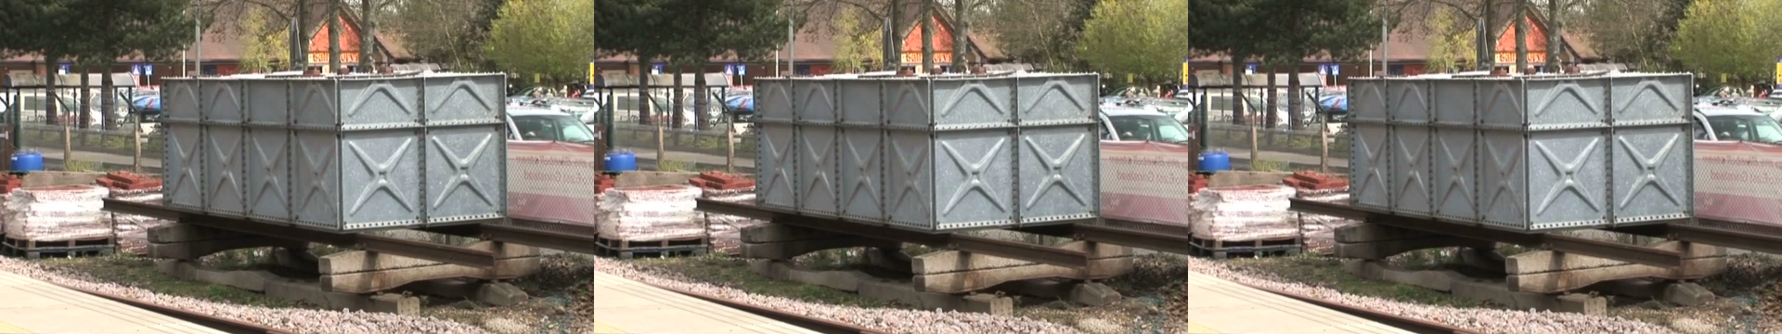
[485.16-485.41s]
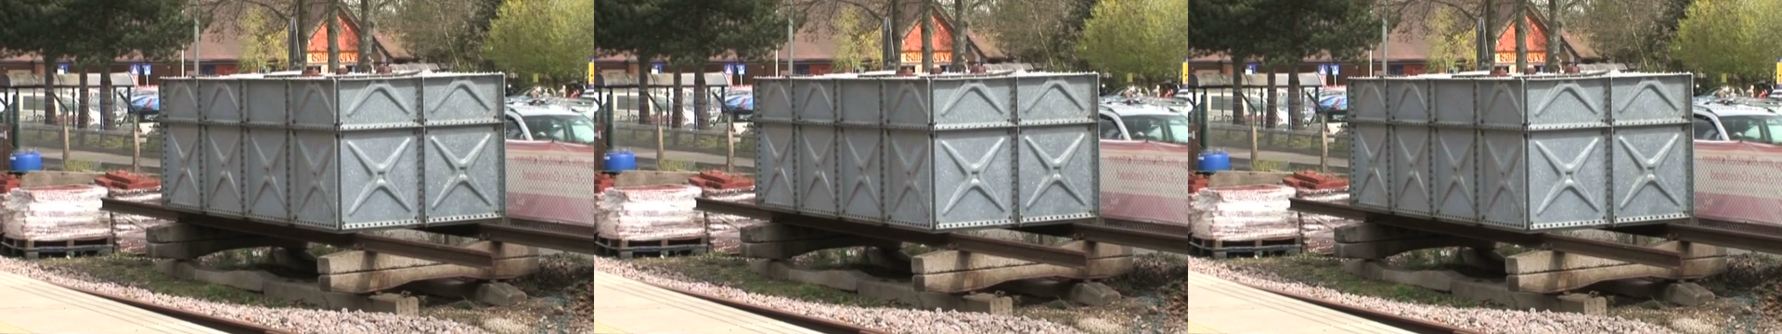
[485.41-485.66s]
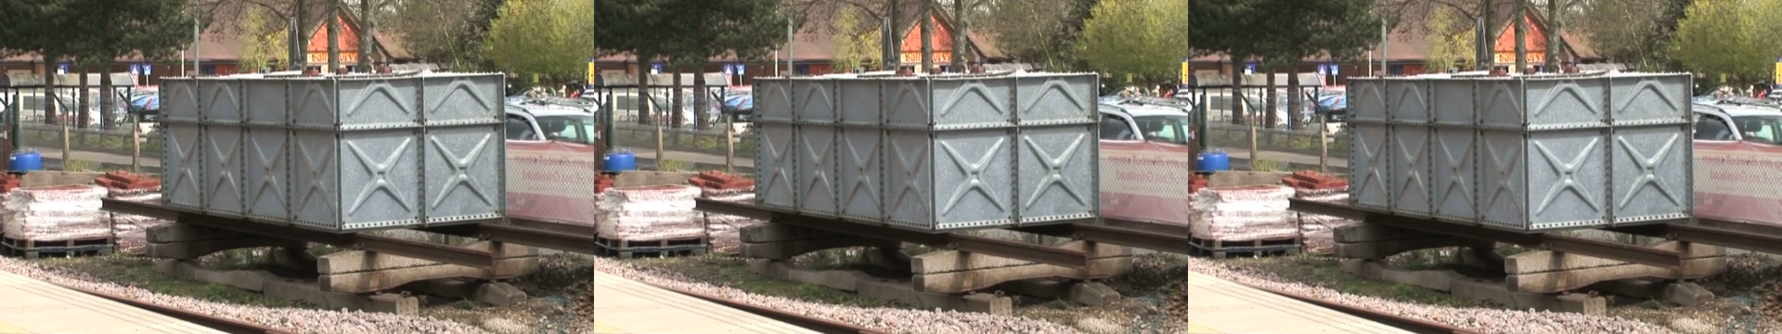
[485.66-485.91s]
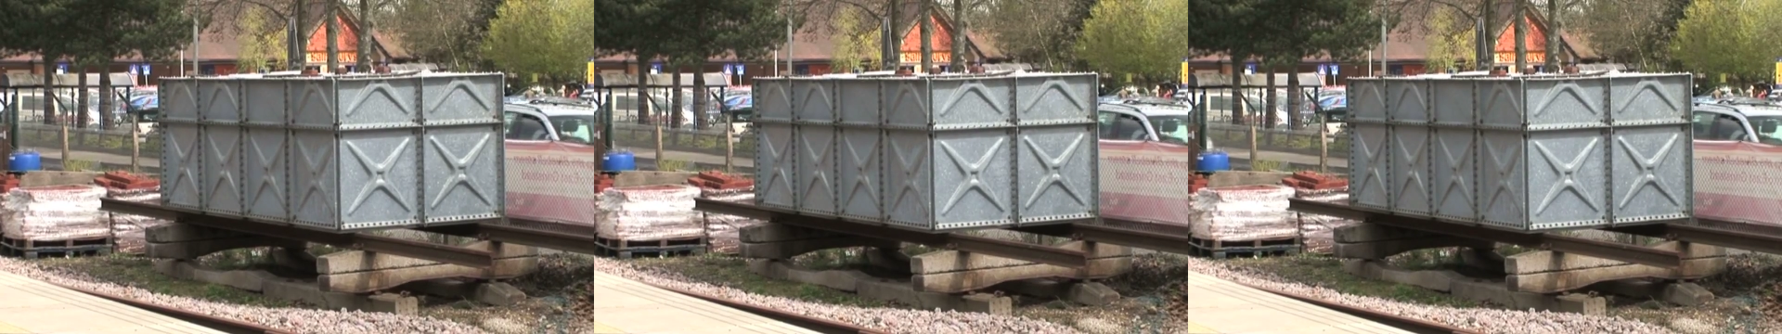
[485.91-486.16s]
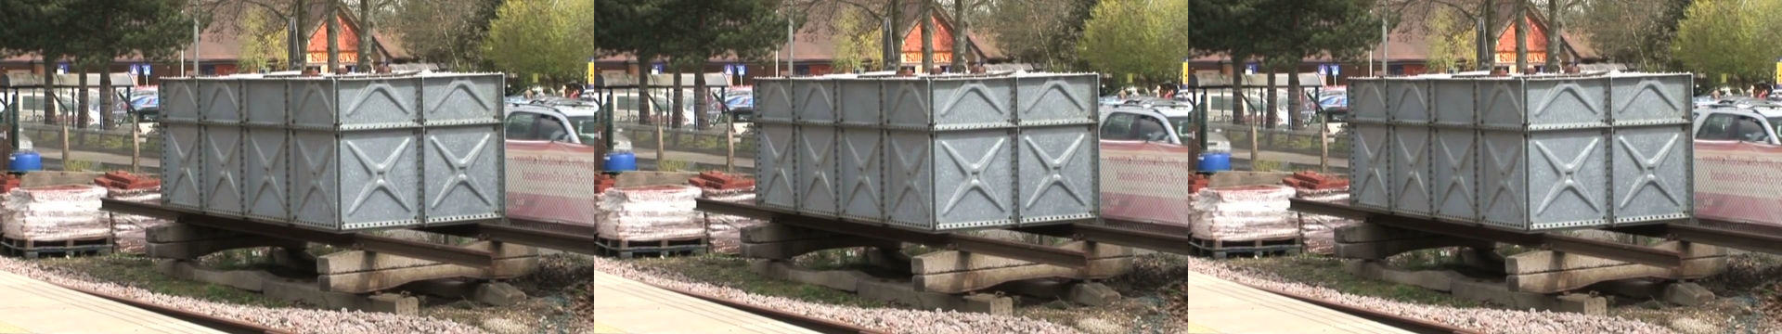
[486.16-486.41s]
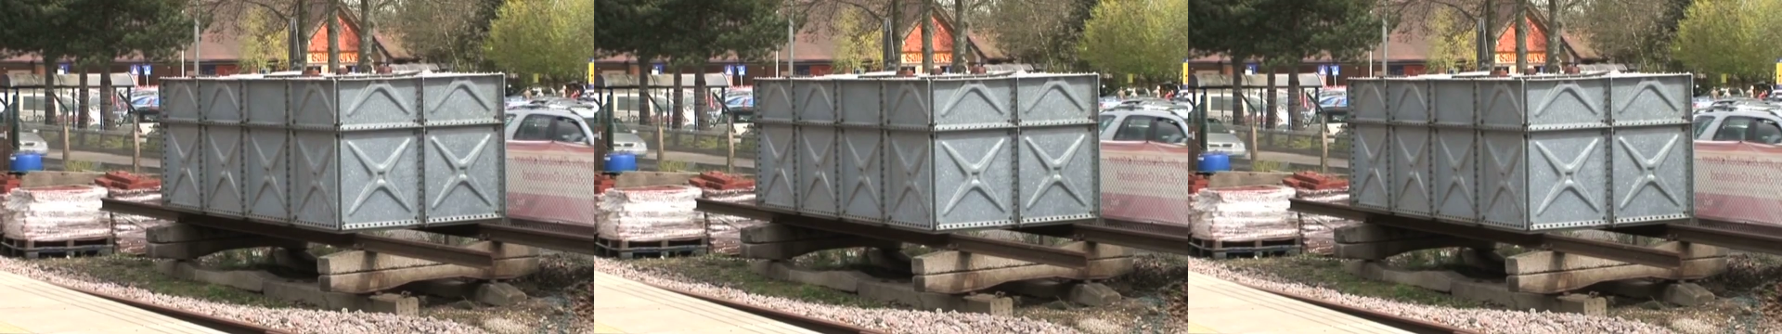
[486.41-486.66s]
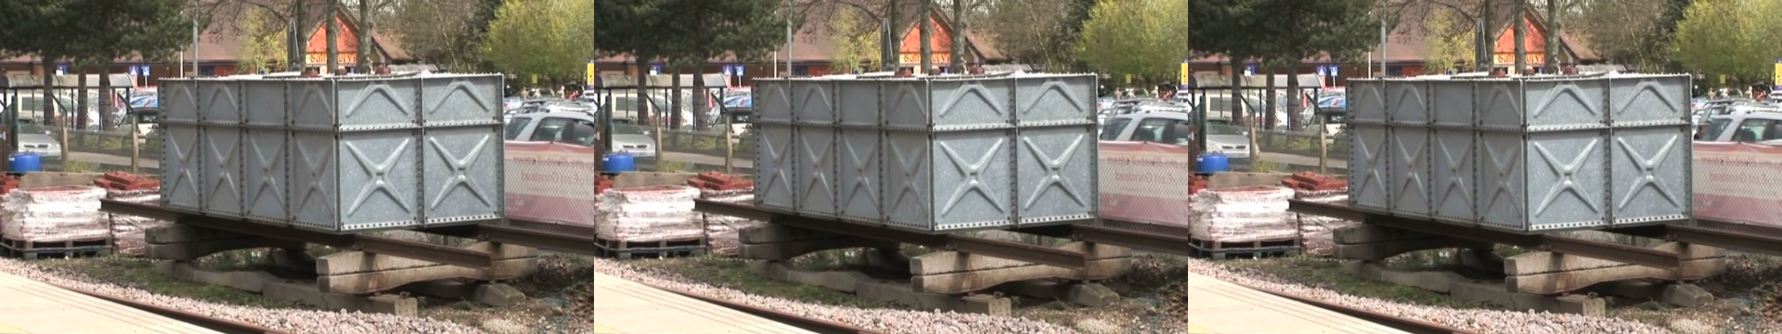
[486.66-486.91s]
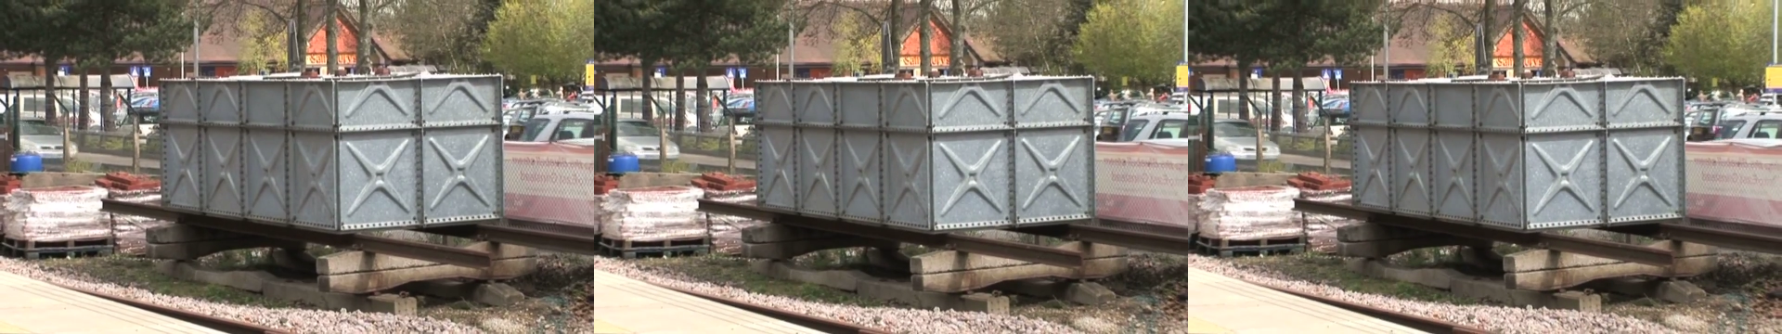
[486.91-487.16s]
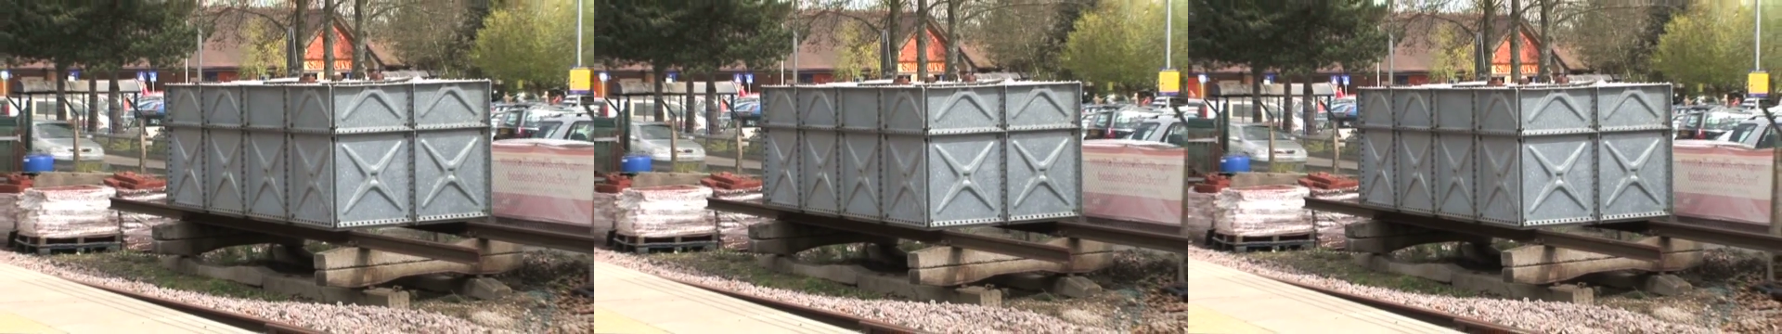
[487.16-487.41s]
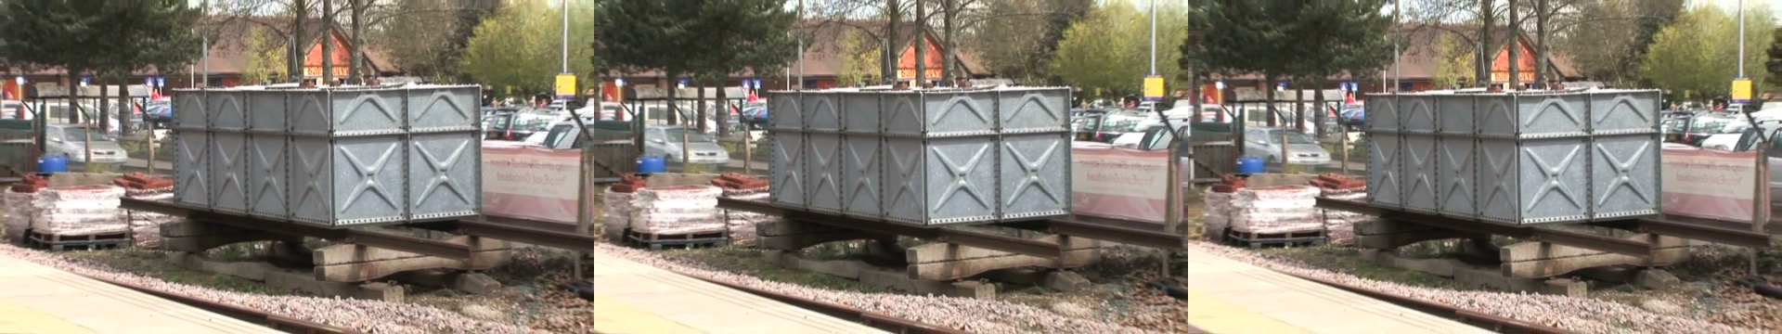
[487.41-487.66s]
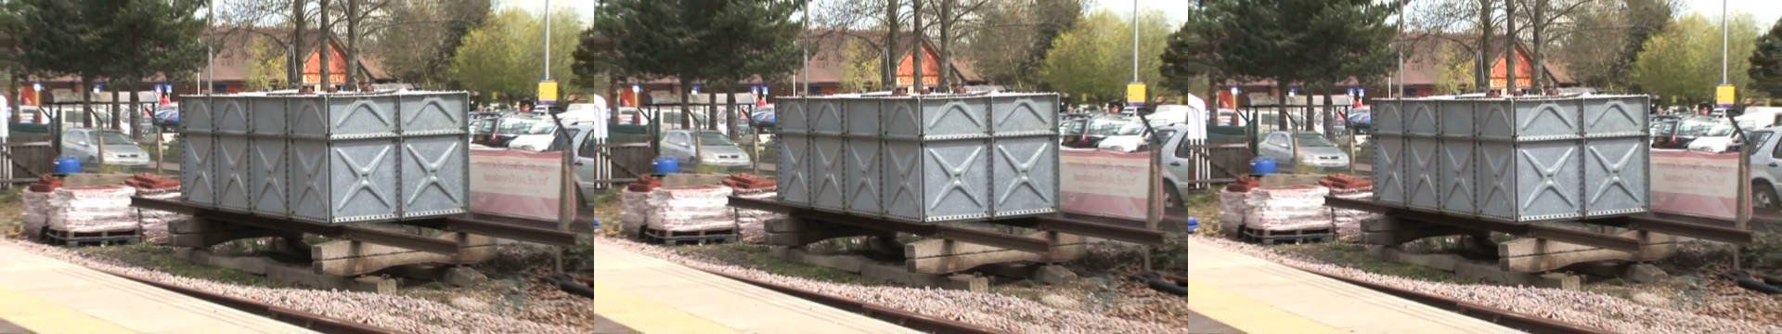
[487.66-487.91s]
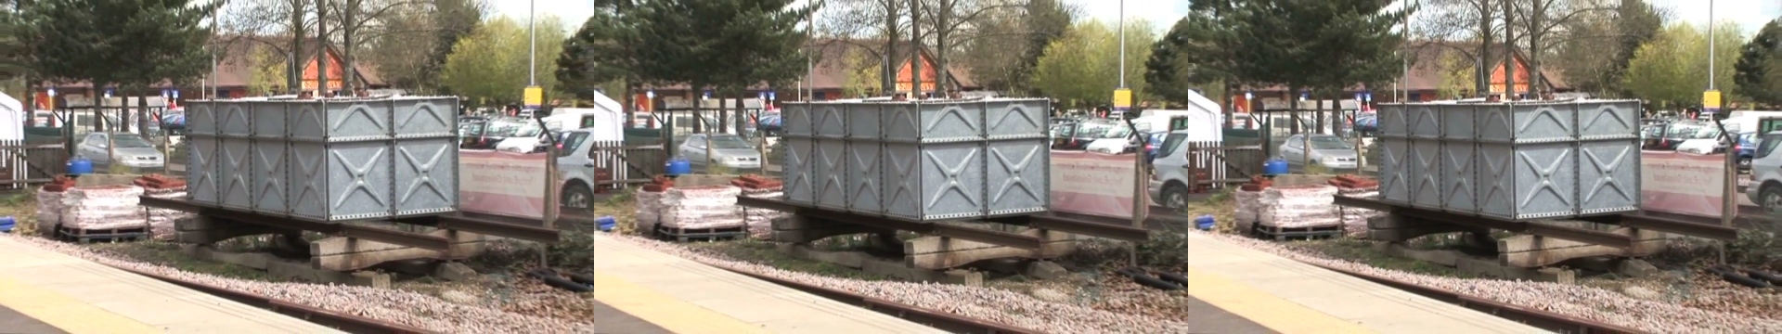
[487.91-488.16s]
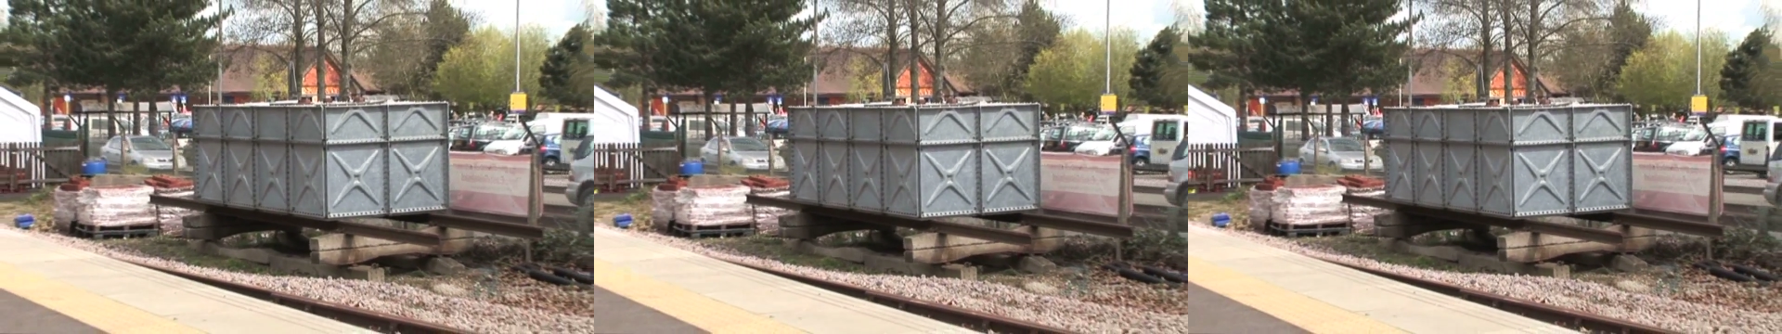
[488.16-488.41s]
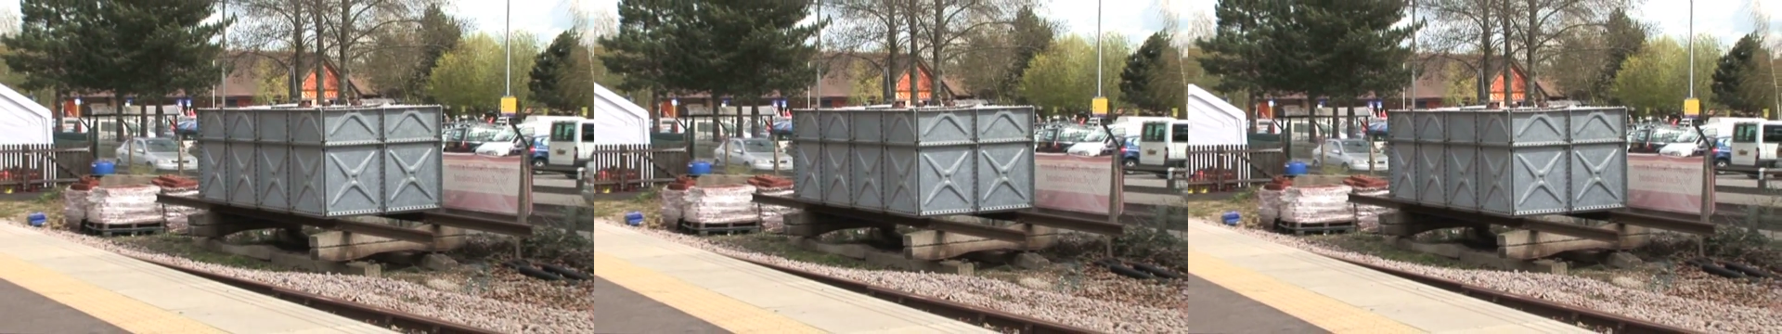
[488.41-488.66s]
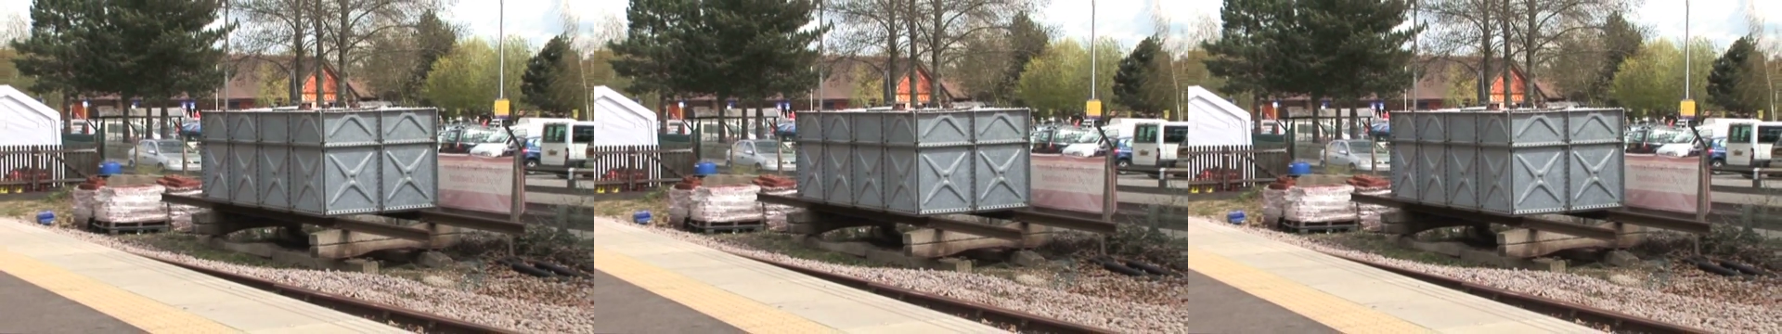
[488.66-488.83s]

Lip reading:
(no speaker visible)